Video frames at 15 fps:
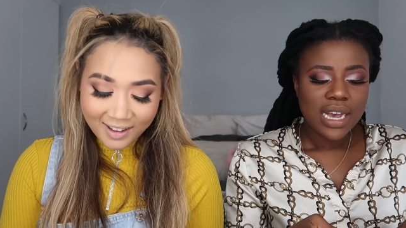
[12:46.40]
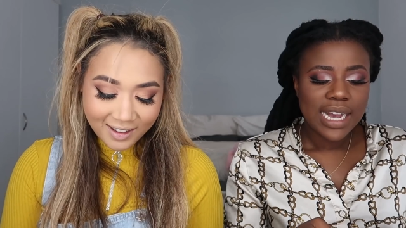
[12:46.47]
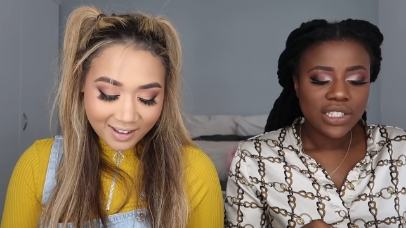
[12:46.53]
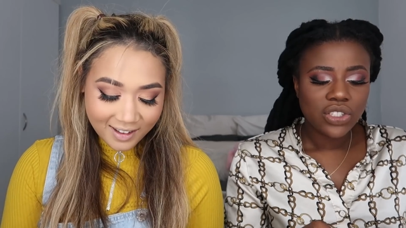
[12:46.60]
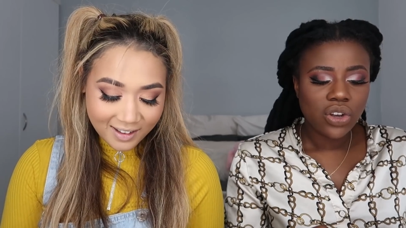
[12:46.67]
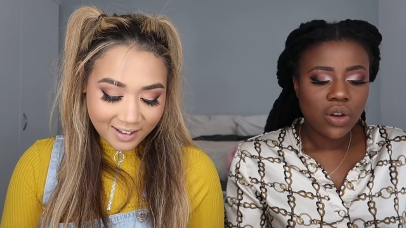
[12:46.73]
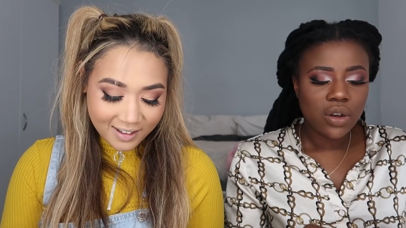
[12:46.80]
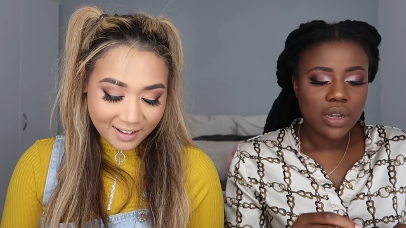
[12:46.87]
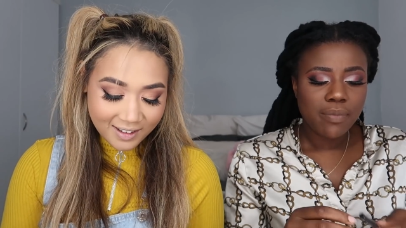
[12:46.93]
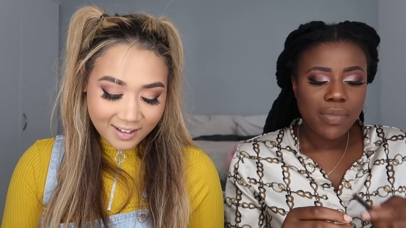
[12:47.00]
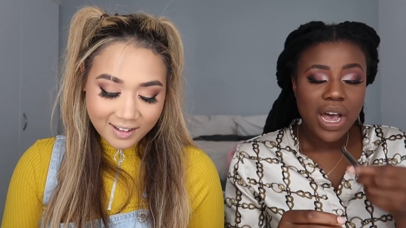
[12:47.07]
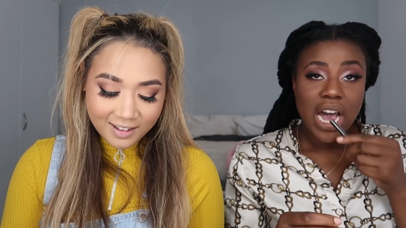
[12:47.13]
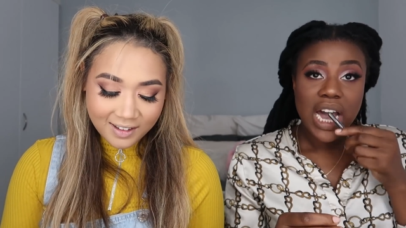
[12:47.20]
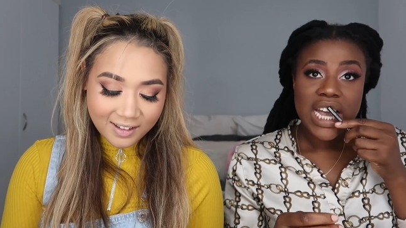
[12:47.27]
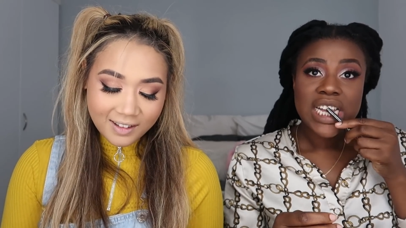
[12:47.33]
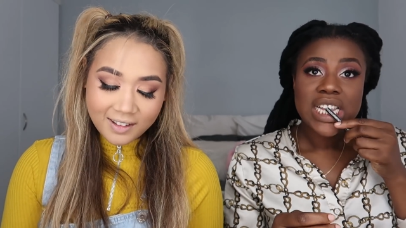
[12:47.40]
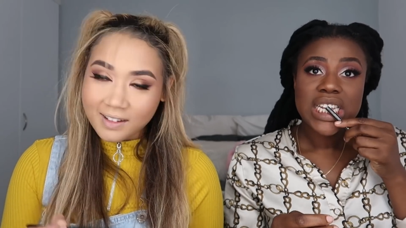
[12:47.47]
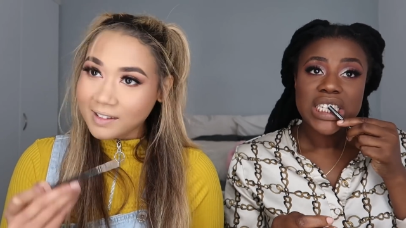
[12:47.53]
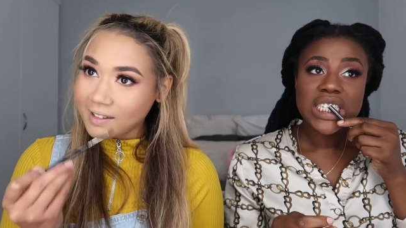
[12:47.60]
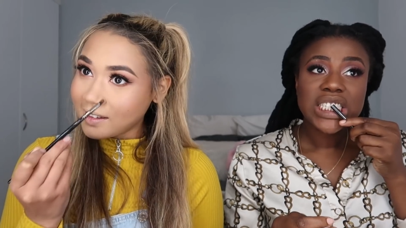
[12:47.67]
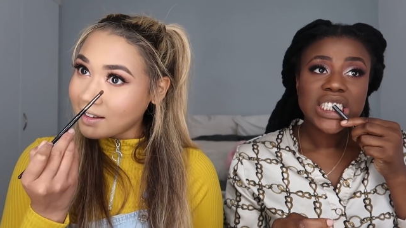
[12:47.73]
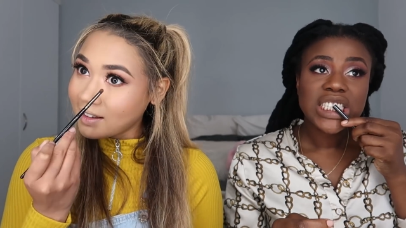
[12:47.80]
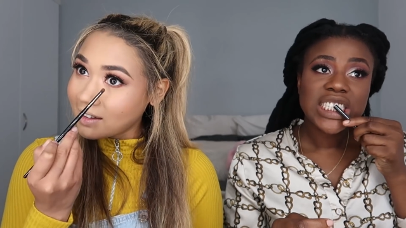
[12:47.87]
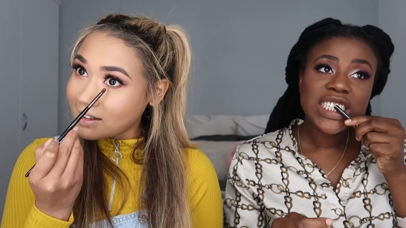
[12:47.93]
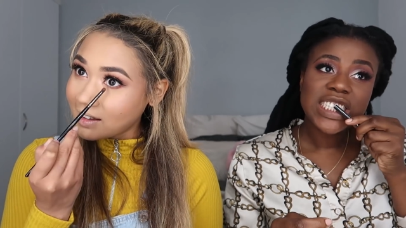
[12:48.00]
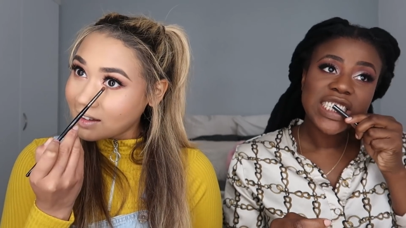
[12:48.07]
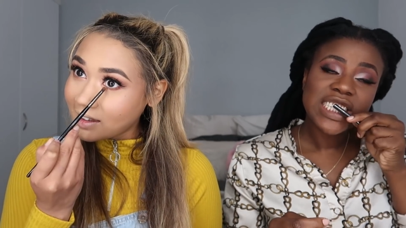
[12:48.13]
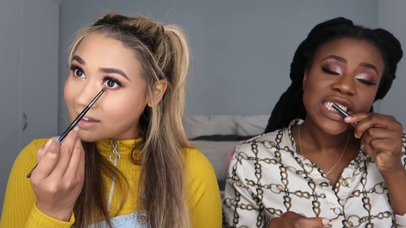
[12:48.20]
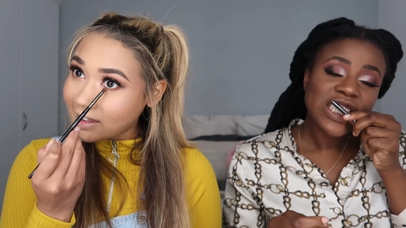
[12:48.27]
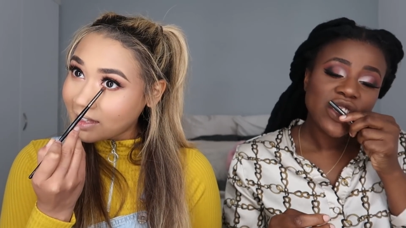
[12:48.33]
Speaker 1: I had to go and buy
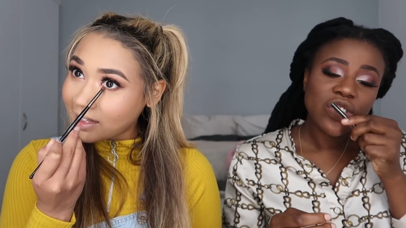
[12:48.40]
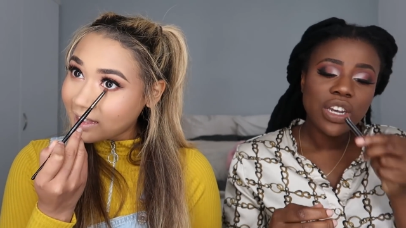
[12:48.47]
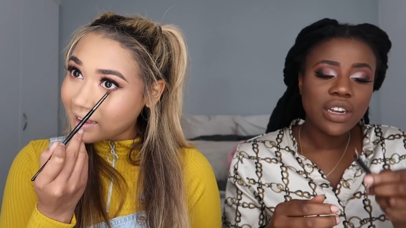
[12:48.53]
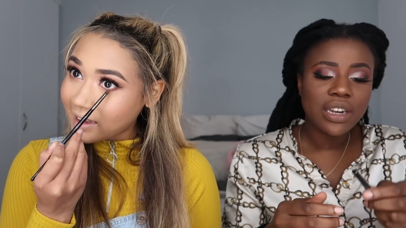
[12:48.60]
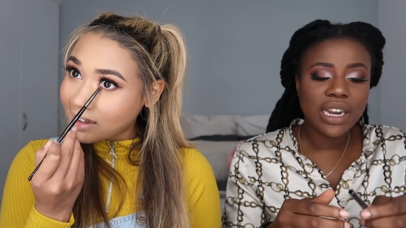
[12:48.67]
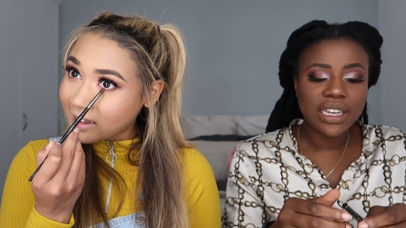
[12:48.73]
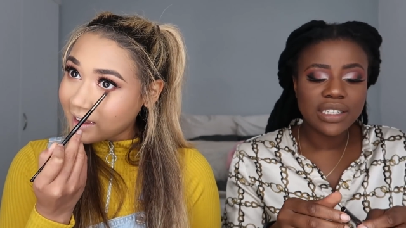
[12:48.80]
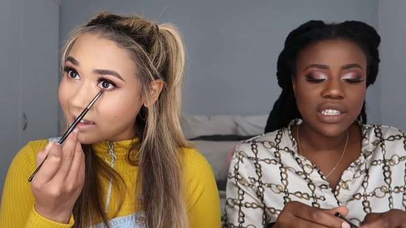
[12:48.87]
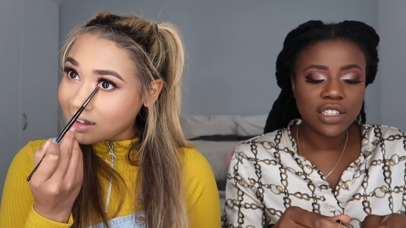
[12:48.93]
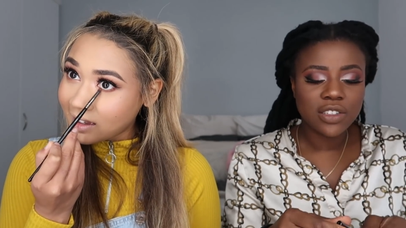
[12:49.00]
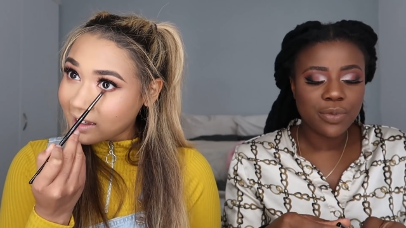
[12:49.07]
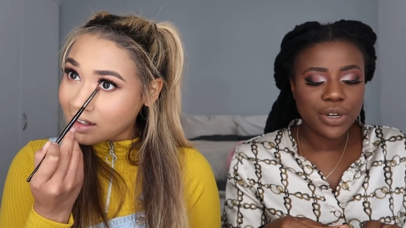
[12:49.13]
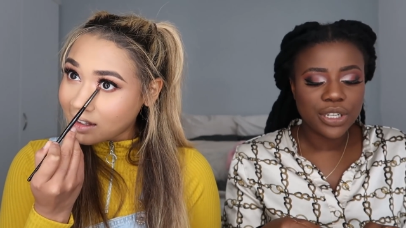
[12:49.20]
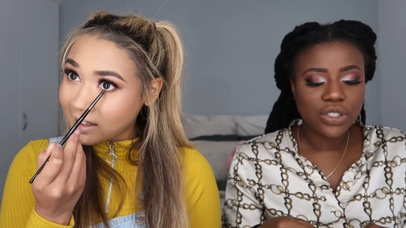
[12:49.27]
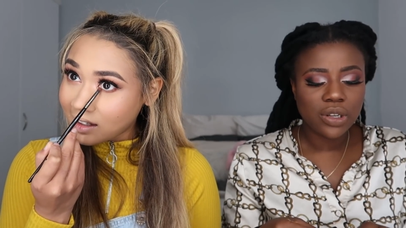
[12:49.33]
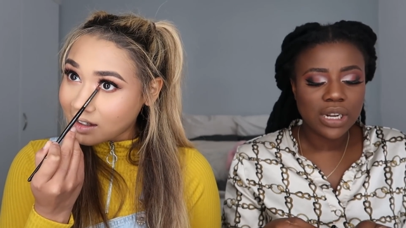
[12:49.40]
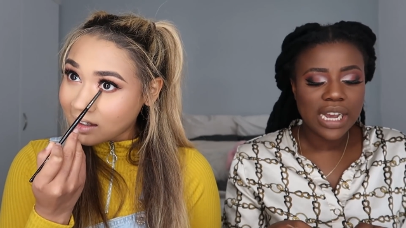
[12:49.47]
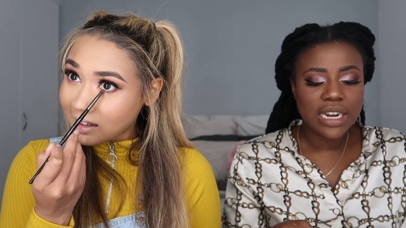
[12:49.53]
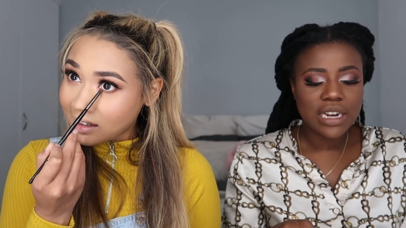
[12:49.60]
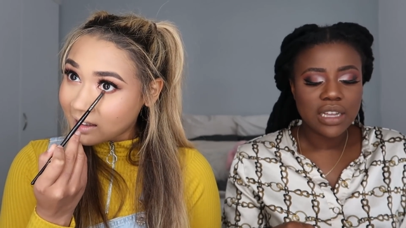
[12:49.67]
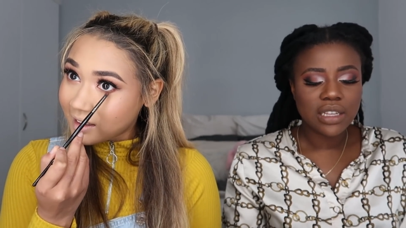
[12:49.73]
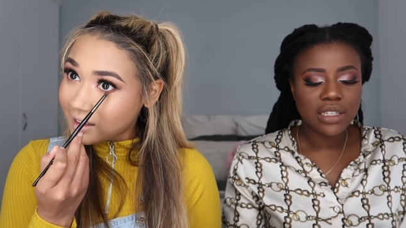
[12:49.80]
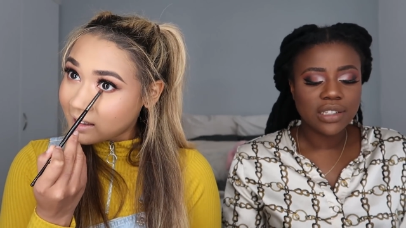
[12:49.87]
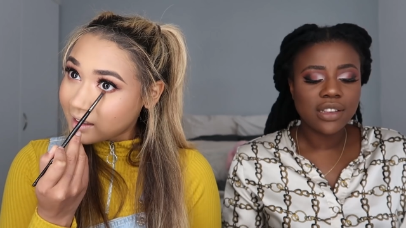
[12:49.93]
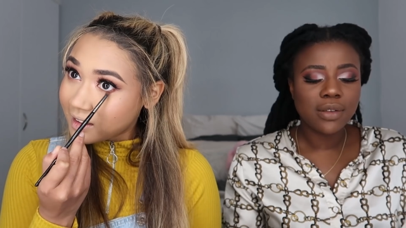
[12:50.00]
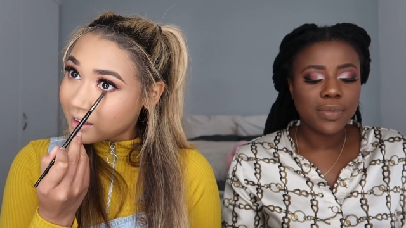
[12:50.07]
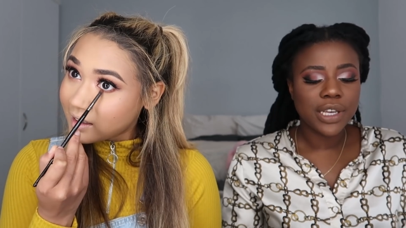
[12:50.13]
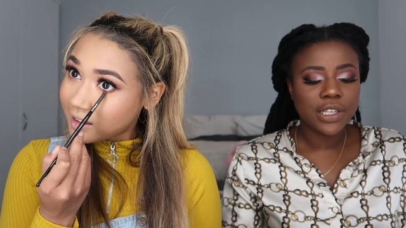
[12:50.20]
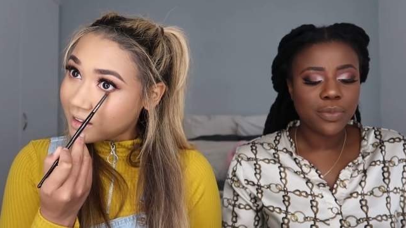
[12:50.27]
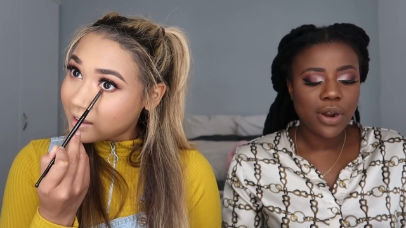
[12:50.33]
a new NYX espresso liner. This is
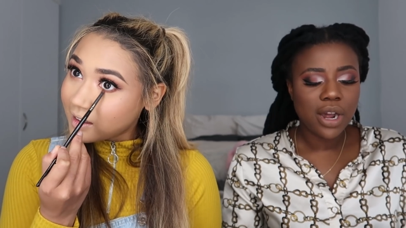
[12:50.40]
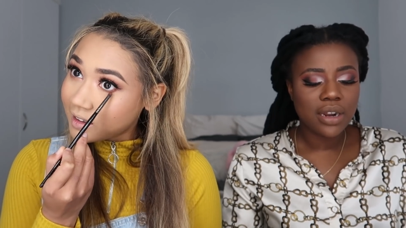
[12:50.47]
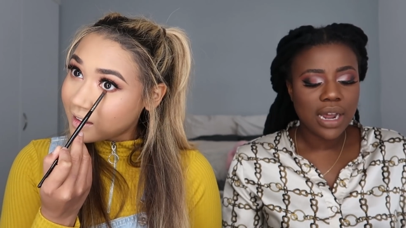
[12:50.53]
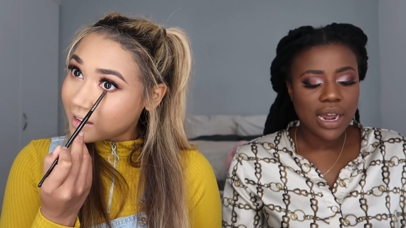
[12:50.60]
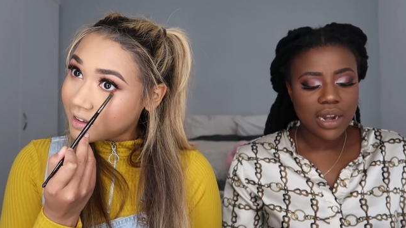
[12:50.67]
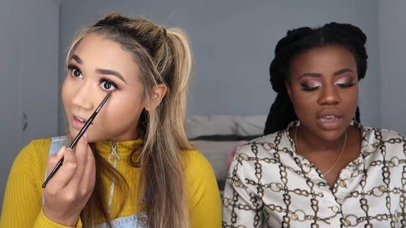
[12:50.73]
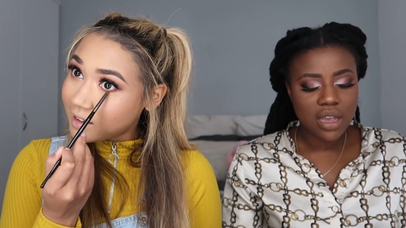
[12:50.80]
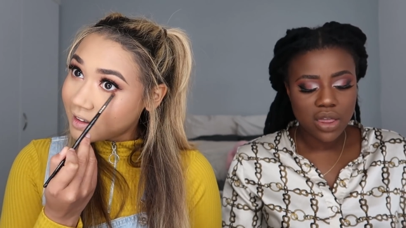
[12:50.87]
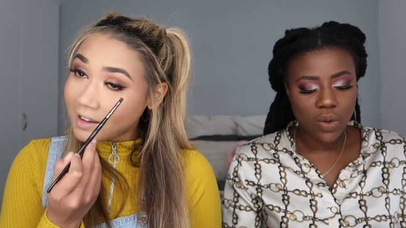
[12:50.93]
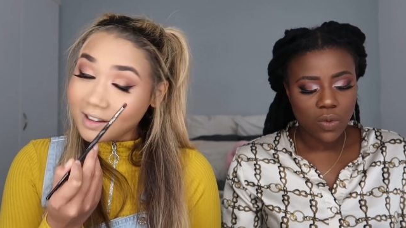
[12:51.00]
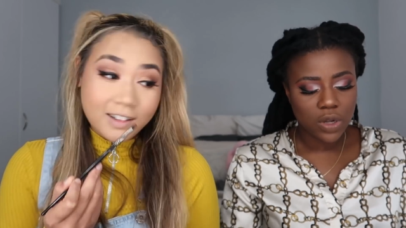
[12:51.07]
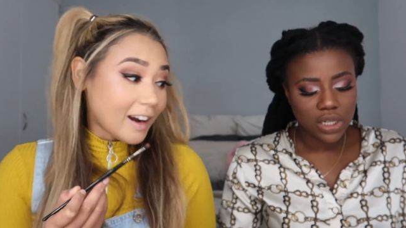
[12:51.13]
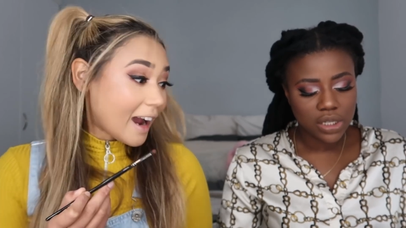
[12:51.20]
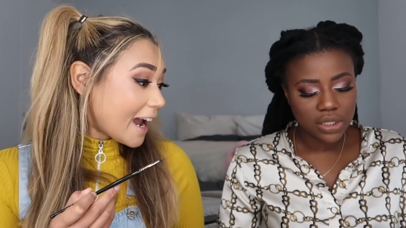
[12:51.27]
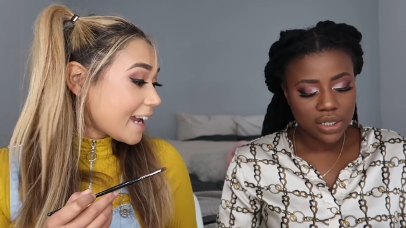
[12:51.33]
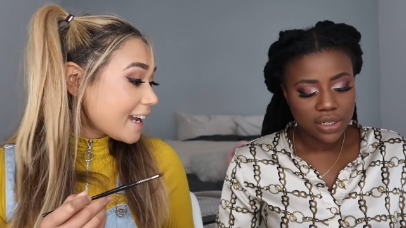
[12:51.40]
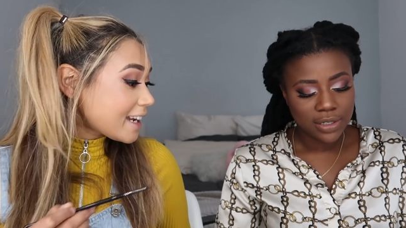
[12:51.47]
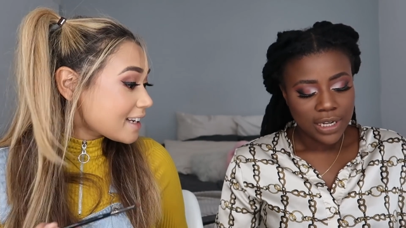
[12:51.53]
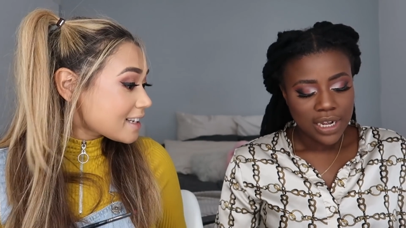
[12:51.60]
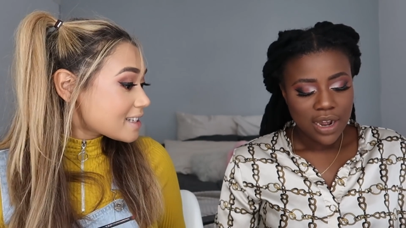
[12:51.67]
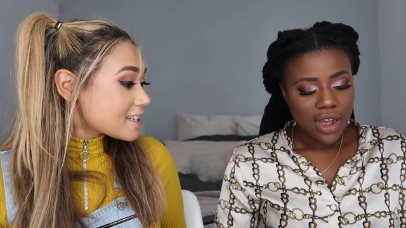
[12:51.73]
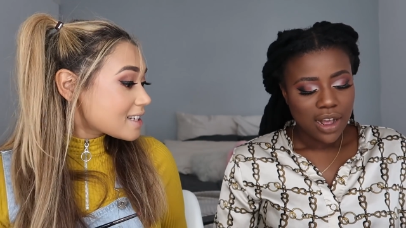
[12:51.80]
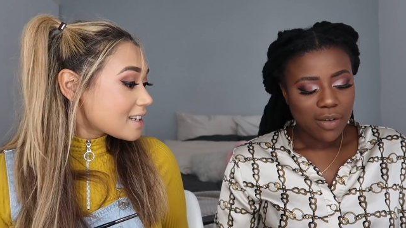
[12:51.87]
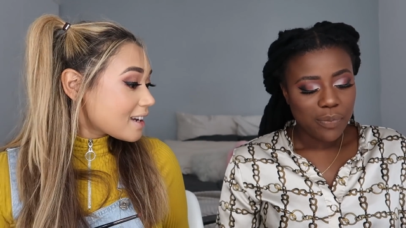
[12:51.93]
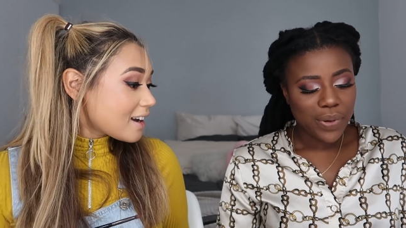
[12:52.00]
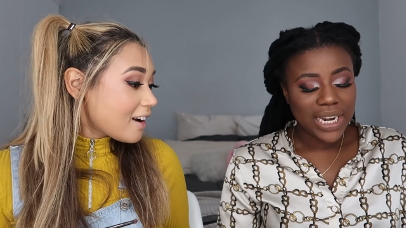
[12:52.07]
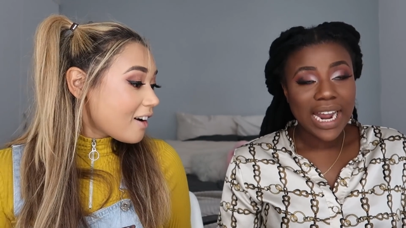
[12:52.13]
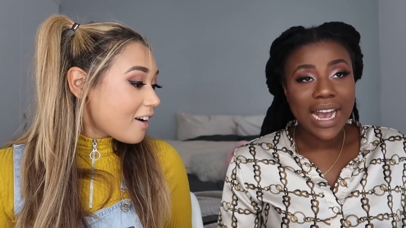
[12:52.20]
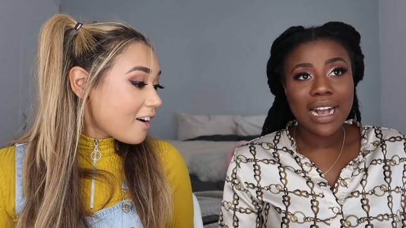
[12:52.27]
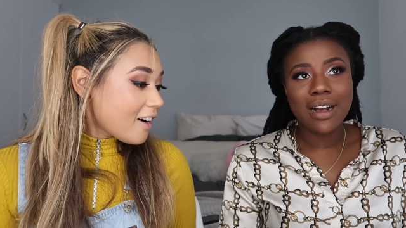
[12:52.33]
the best brown liner in the world. Right?
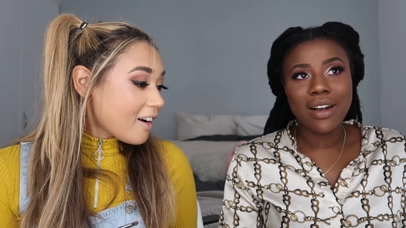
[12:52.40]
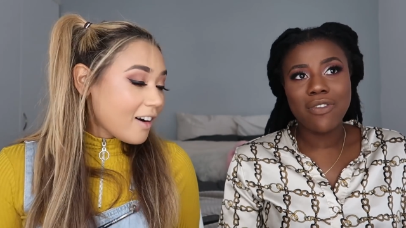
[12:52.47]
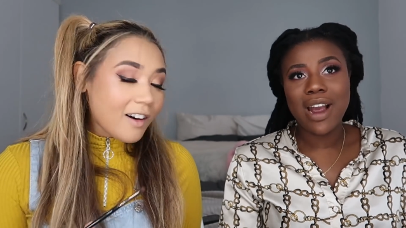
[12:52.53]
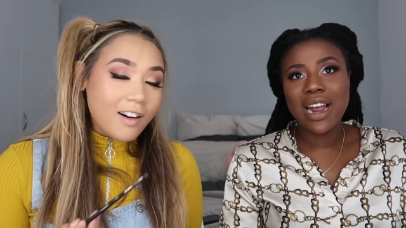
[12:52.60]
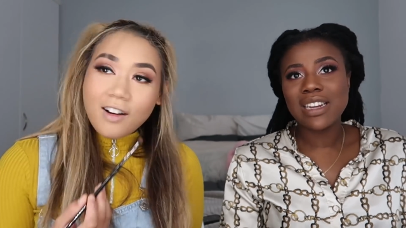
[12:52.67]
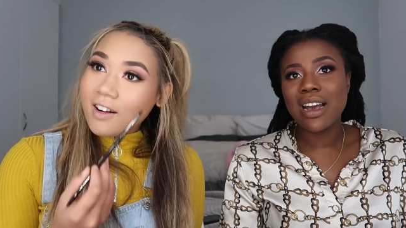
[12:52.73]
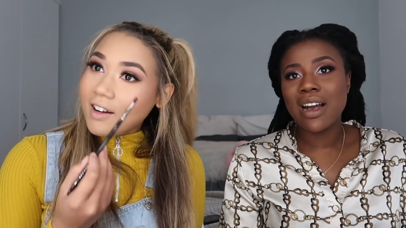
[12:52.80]
But like right